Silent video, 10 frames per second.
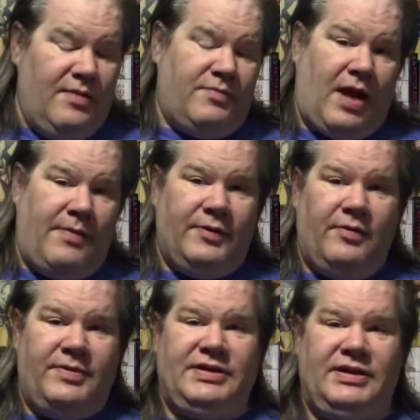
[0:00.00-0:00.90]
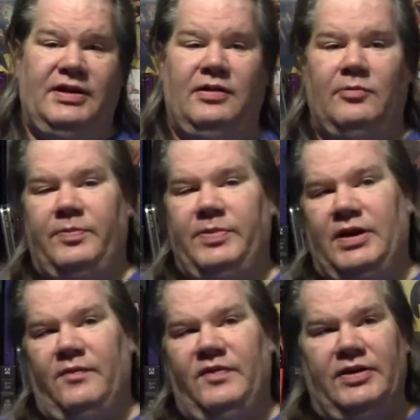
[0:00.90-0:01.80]
Probably won't be seeing any more
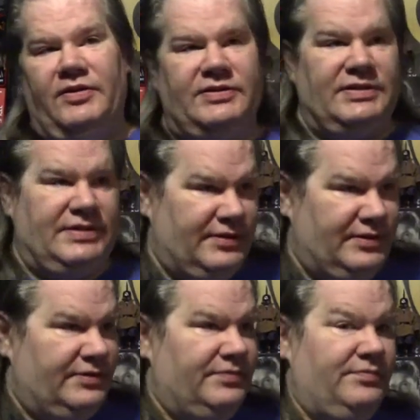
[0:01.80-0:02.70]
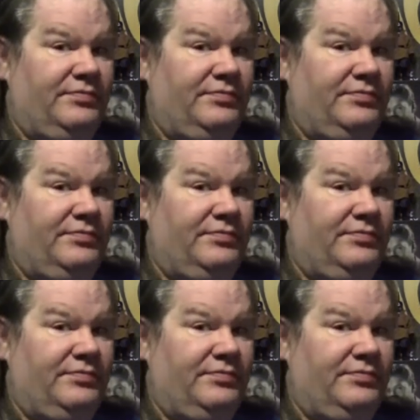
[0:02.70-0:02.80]
pickup videos until